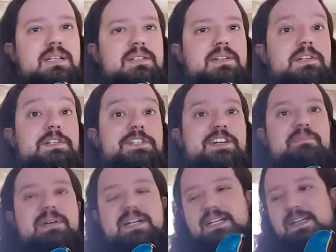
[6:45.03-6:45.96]
Duncan
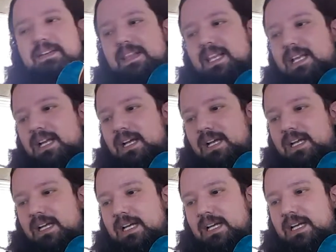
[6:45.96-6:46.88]
Jeff Beck.
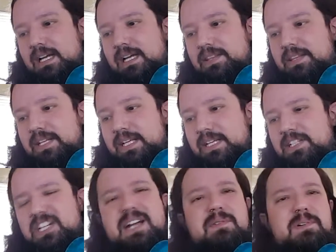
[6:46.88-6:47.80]
And the
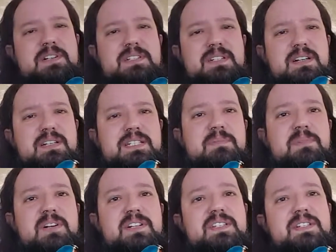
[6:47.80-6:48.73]
Jaguar's got
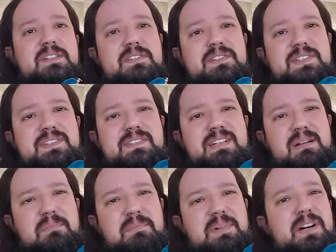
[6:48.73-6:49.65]
DiMarzios.
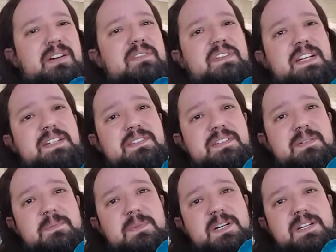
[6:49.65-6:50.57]
I'm not a fan of the
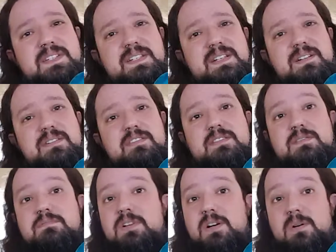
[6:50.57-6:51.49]
DiMarzios.
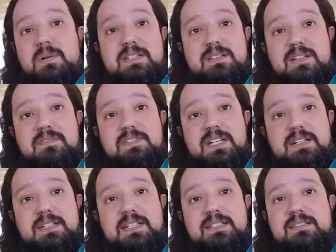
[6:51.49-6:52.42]
Always loved
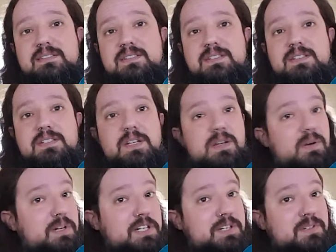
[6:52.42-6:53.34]
Duncans.
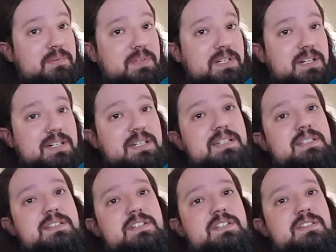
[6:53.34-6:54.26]
No issues with
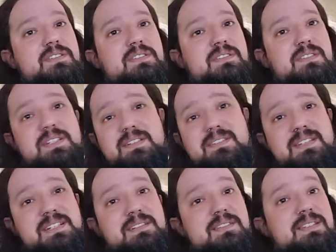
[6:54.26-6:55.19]
Duncans. Just these
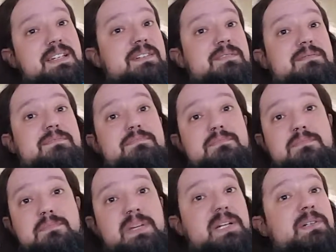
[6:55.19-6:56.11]
things sound
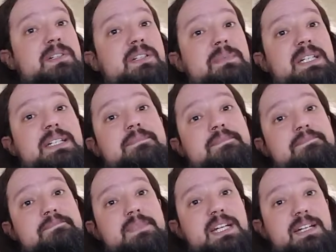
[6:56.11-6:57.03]
better to me.
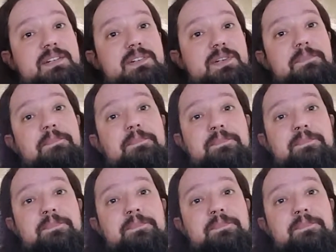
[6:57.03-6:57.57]
I don't know.